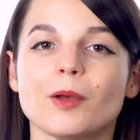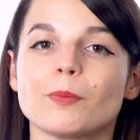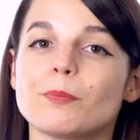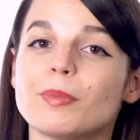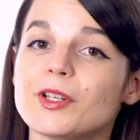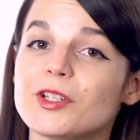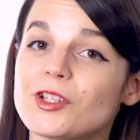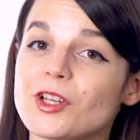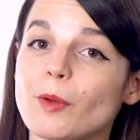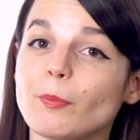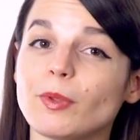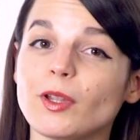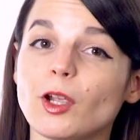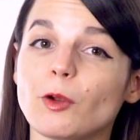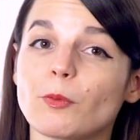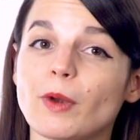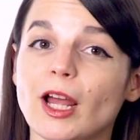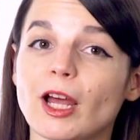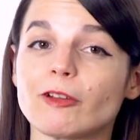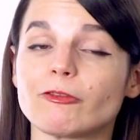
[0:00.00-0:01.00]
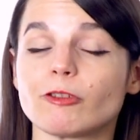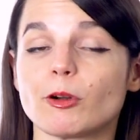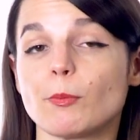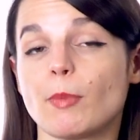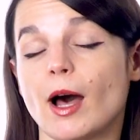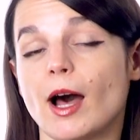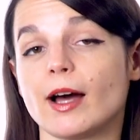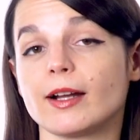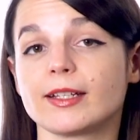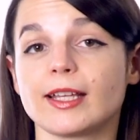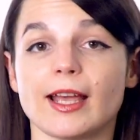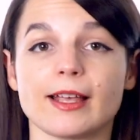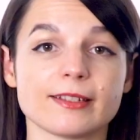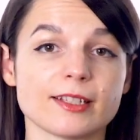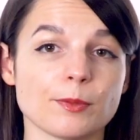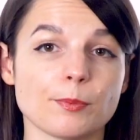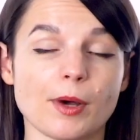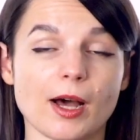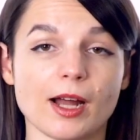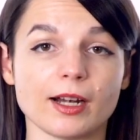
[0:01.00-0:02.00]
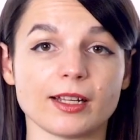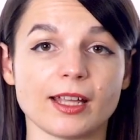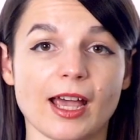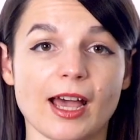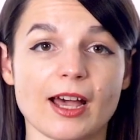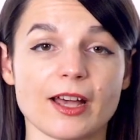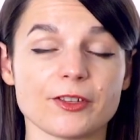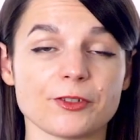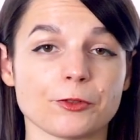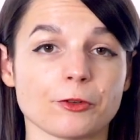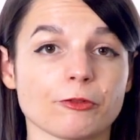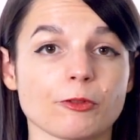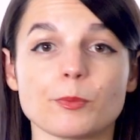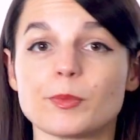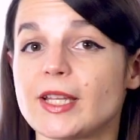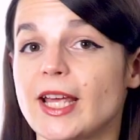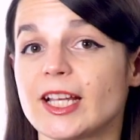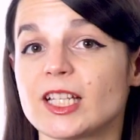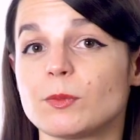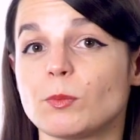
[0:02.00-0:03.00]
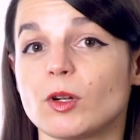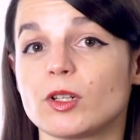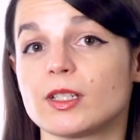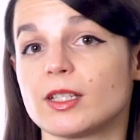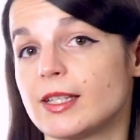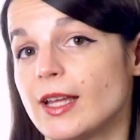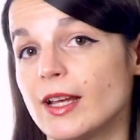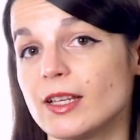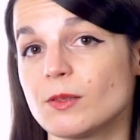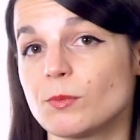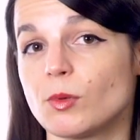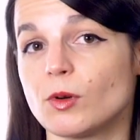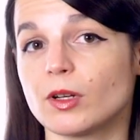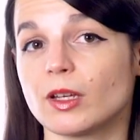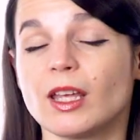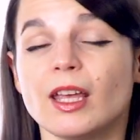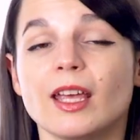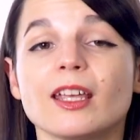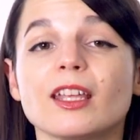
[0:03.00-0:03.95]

But jumping around from podcast to podcast or from textbook to textbook